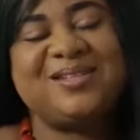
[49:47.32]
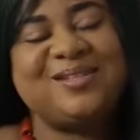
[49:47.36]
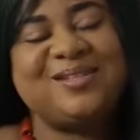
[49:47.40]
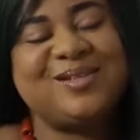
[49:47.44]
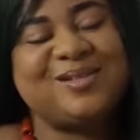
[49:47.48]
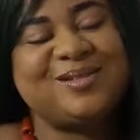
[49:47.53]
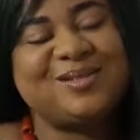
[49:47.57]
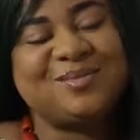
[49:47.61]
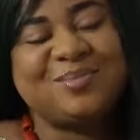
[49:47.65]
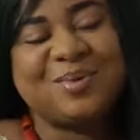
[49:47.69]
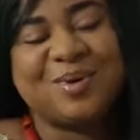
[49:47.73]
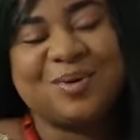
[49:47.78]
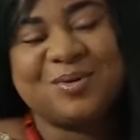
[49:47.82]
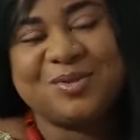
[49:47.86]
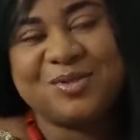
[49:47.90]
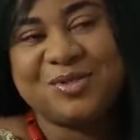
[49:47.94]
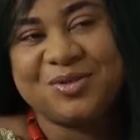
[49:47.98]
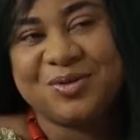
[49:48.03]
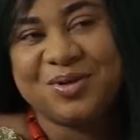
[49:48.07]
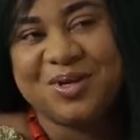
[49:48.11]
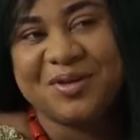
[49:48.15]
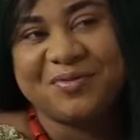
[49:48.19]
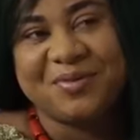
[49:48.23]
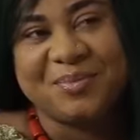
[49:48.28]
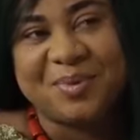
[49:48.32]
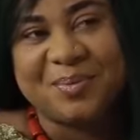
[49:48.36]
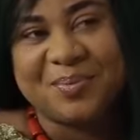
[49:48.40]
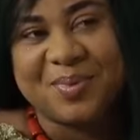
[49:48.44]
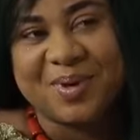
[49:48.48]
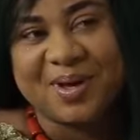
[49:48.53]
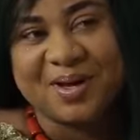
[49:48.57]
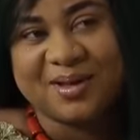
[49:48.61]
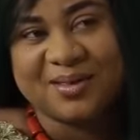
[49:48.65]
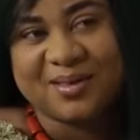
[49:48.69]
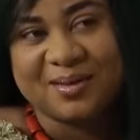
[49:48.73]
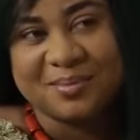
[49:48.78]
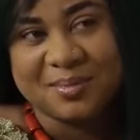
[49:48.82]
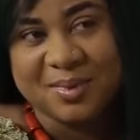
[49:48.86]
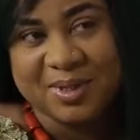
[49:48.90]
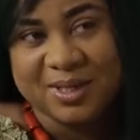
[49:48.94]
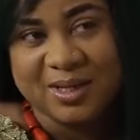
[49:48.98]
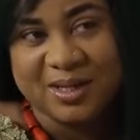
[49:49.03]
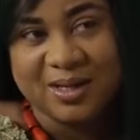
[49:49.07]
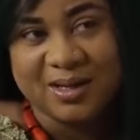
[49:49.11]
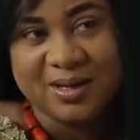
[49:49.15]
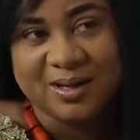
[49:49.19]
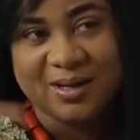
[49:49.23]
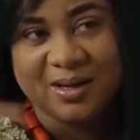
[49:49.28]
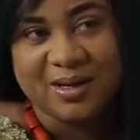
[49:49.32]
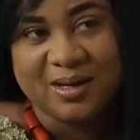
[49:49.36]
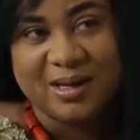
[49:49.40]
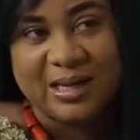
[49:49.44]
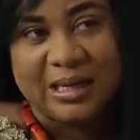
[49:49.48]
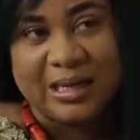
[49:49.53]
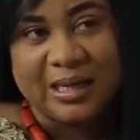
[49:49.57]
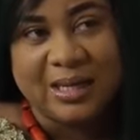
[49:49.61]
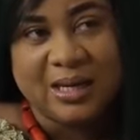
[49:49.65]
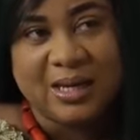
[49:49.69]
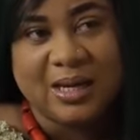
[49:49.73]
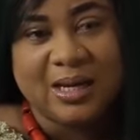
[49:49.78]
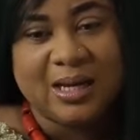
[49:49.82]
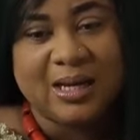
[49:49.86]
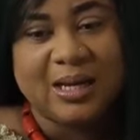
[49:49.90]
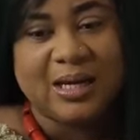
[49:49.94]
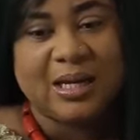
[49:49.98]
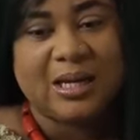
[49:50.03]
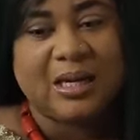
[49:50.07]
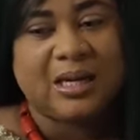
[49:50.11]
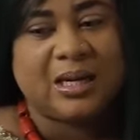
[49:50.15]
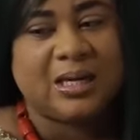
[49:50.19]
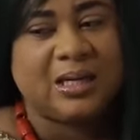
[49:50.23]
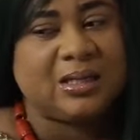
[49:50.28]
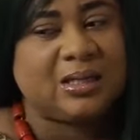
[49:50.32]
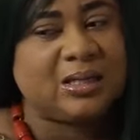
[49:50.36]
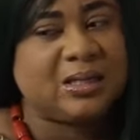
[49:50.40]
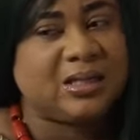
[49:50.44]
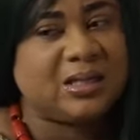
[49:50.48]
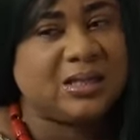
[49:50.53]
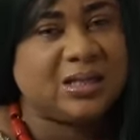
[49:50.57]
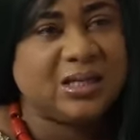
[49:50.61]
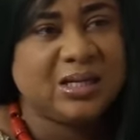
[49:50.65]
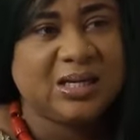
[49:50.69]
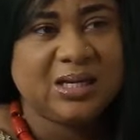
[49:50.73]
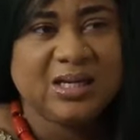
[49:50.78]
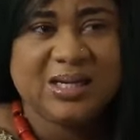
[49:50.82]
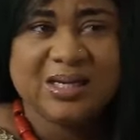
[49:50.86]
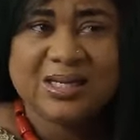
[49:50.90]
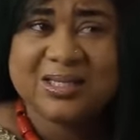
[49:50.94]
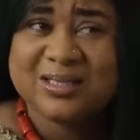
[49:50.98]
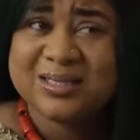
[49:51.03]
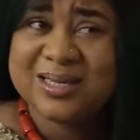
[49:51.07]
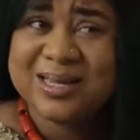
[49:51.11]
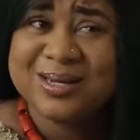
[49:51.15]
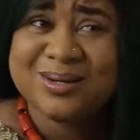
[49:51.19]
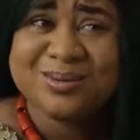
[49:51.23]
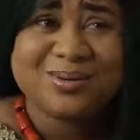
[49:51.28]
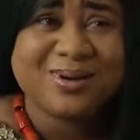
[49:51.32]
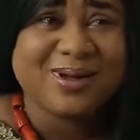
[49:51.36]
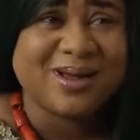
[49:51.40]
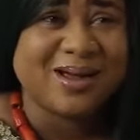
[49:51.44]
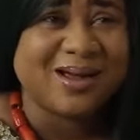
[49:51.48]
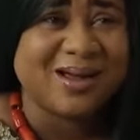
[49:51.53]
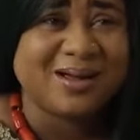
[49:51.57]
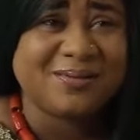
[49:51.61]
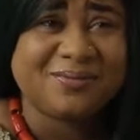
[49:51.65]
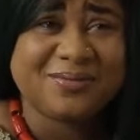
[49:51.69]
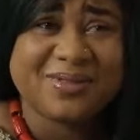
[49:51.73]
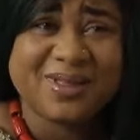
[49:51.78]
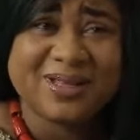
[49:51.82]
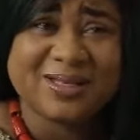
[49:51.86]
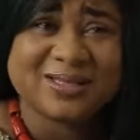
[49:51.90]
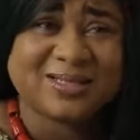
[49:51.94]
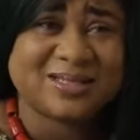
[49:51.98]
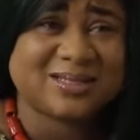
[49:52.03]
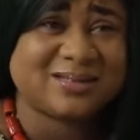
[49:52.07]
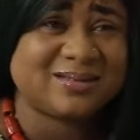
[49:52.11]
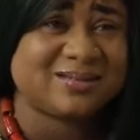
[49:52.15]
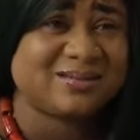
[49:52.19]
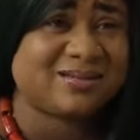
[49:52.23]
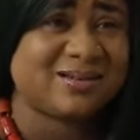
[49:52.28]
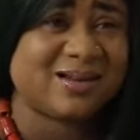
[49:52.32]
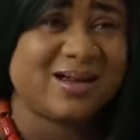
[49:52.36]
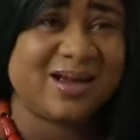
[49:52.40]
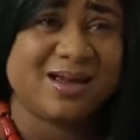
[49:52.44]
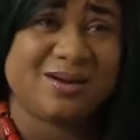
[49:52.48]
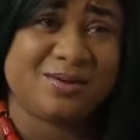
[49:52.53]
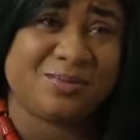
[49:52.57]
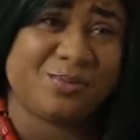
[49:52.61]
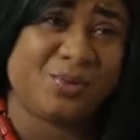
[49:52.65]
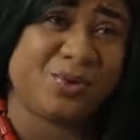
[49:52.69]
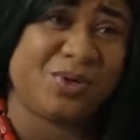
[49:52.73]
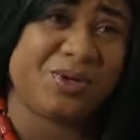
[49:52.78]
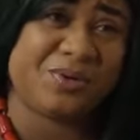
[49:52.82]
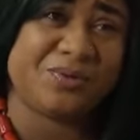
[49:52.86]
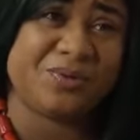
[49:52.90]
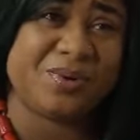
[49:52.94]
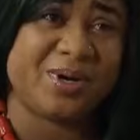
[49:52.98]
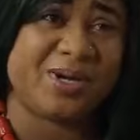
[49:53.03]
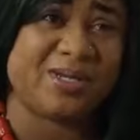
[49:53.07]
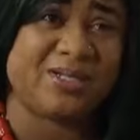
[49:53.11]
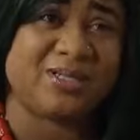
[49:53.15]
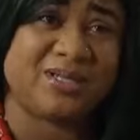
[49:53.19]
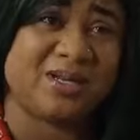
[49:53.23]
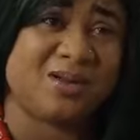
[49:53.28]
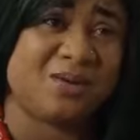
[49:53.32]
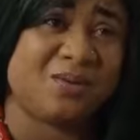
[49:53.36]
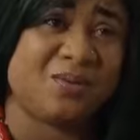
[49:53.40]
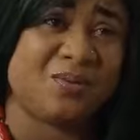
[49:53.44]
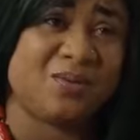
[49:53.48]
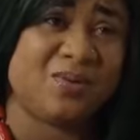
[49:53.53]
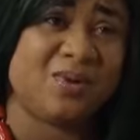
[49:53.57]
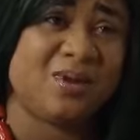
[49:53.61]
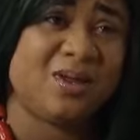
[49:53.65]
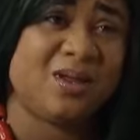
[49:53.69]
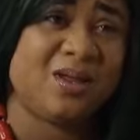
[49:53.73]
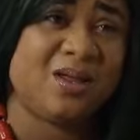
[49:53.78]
It's not about you giving me back the money. The thing is, I don't have that kind of money right now.